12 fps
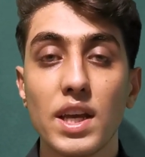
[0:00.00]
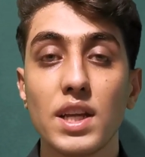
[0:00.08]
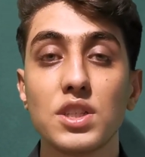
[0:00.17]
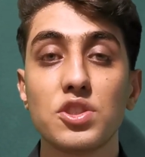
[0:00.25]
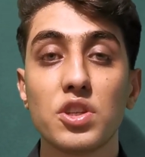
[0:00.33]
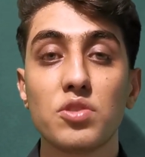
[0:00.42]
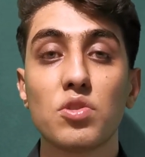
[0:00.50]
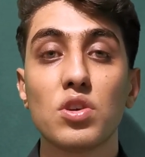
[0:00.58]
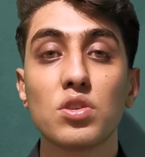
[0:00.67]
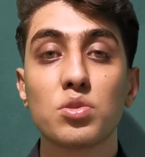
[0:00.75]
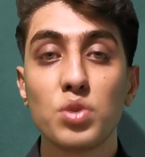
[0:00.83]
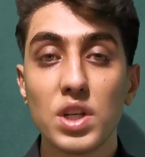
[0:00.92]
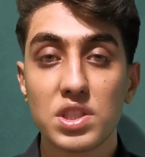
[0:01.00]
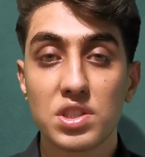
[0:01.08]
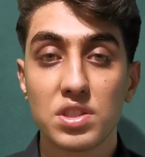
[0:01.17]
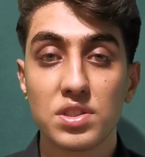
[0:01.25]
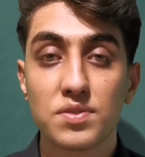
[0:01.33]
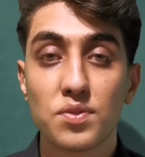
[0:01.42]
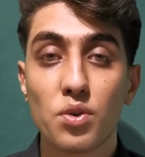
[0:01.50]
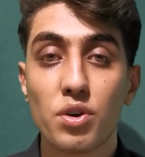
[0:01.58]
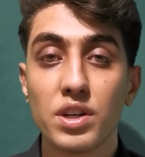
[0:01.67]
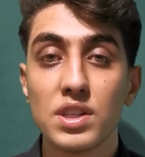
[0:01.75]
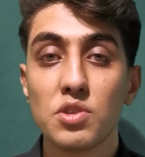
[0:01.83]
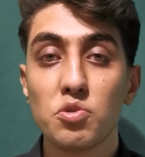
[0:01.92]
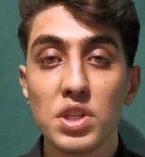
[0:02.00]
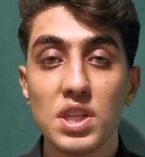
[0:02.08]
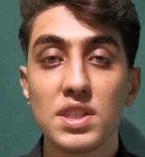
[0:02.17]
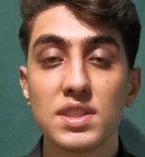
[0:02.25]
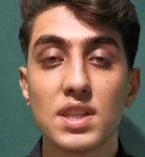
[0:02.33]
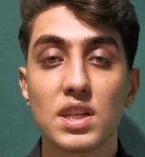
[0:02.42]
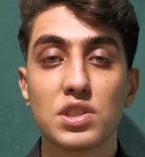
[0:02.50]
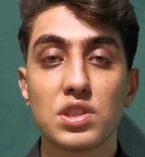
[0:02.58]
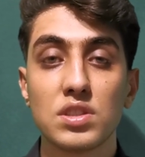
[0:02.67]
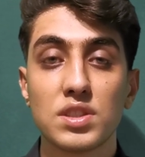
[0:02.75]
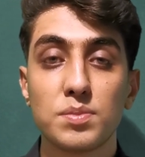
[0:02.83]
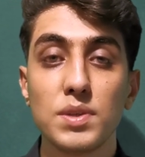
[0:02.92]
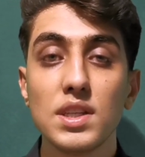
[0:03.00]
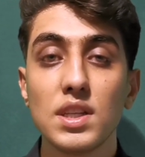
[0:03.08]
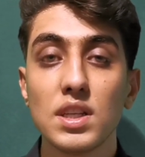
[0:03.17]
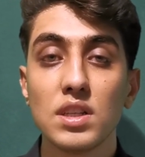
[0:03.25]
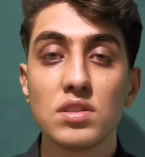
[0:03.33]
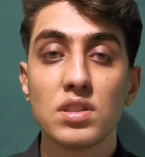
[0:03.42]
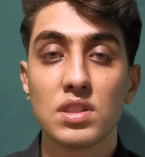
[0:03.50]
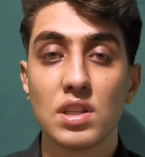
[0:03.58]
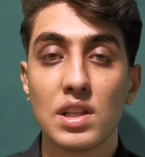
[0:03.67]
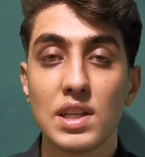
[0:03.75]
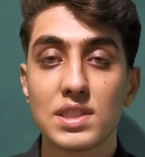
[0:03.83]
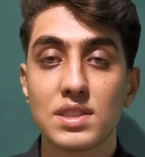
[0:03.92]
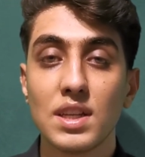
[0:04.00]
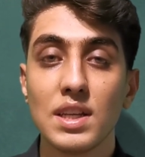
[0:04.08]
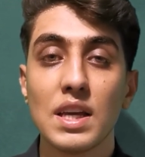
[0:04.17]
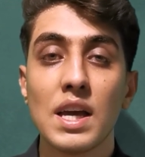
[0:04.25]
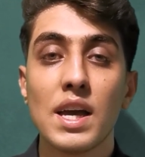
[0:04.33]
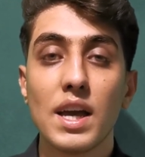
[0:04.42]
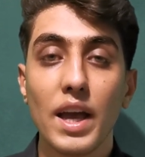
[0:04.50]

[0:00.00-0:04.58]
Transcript: and general questions for the reading section, speaking, listening,